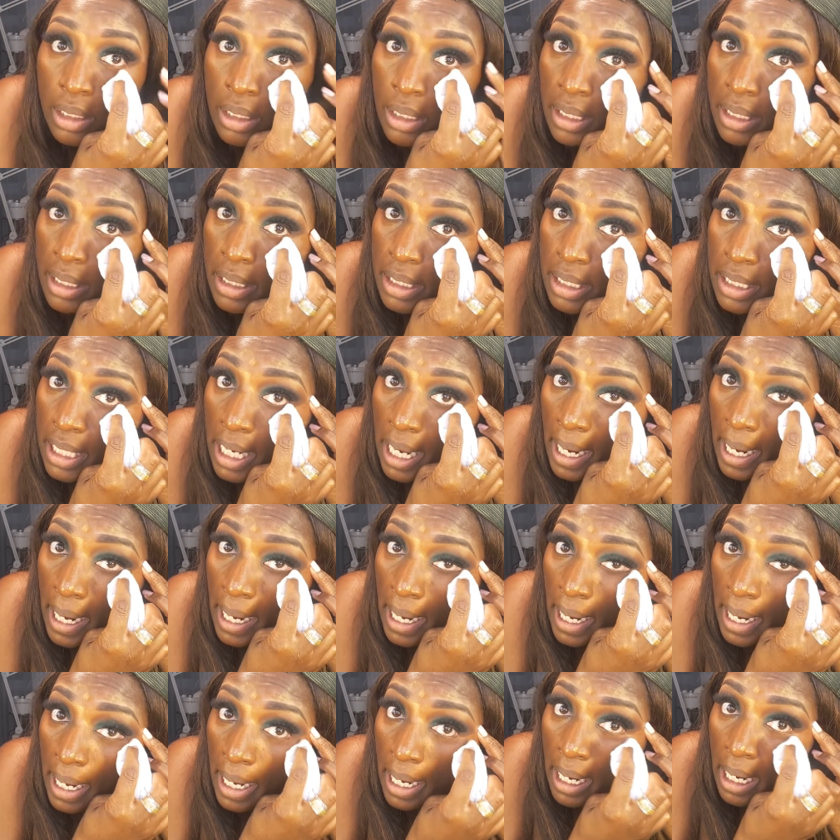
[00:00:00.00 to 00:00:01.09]

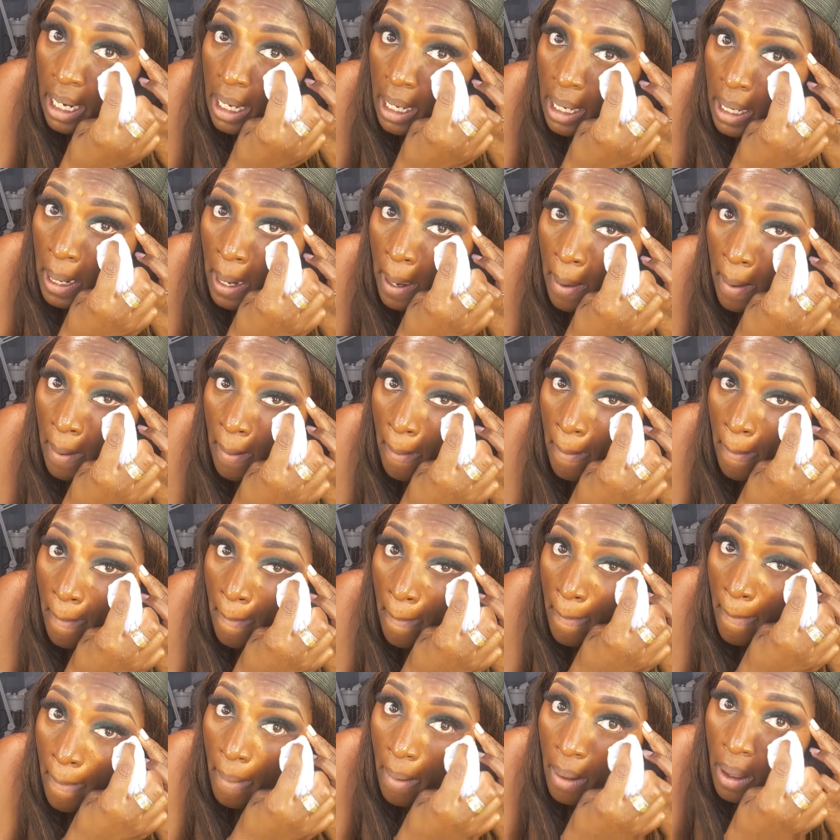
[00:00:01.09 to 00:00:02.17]
today,
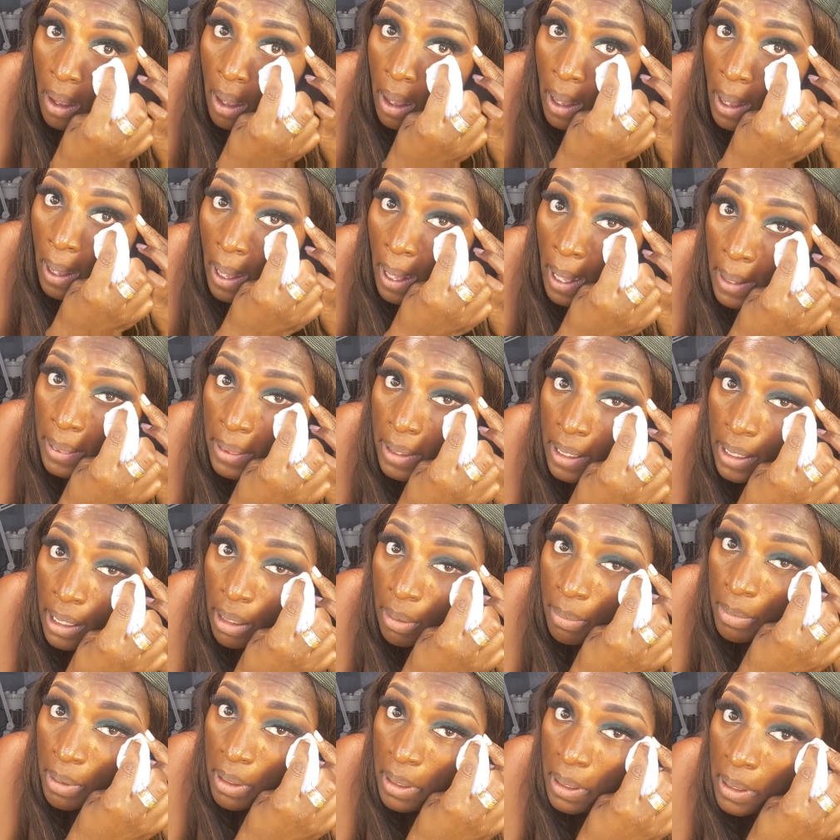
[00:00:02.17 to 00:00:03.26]
I think
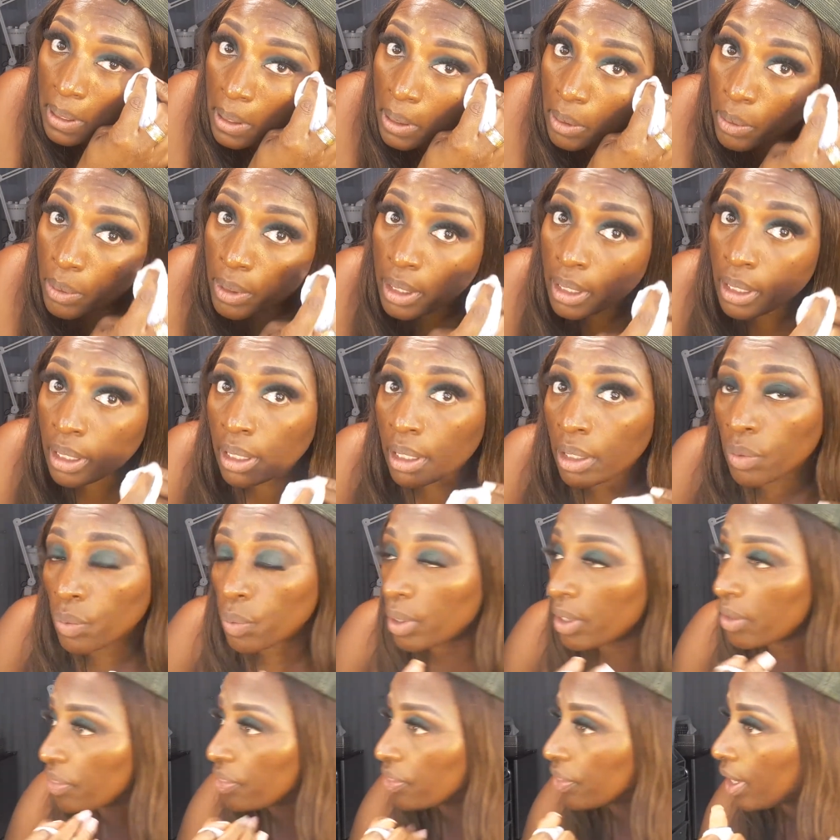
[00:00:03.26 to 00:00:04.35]
I'm gonna go in
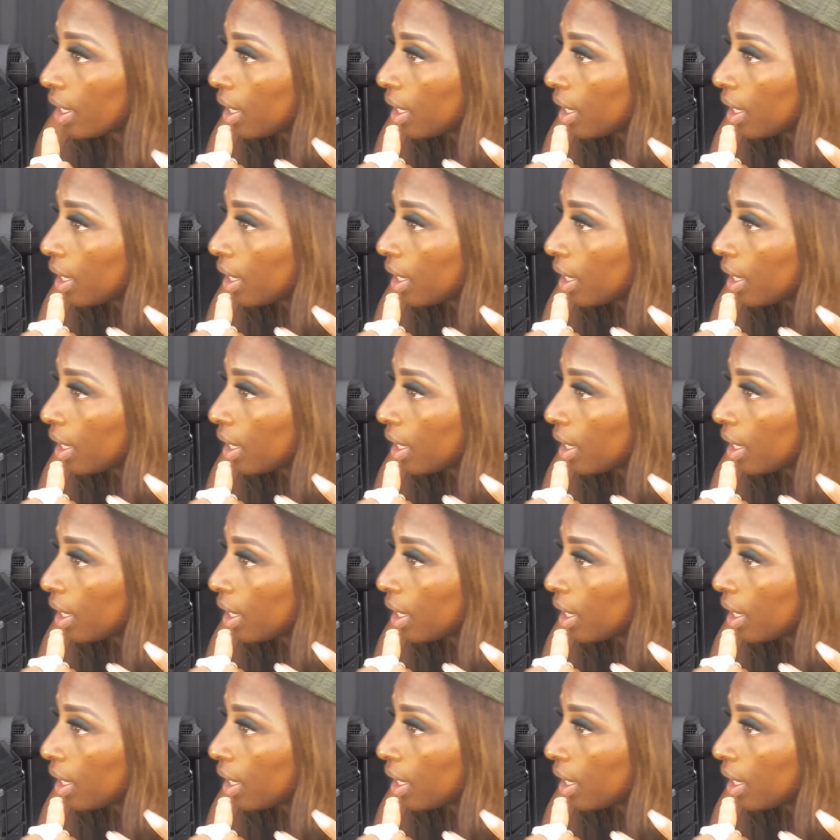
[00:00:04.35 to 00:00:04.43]
with,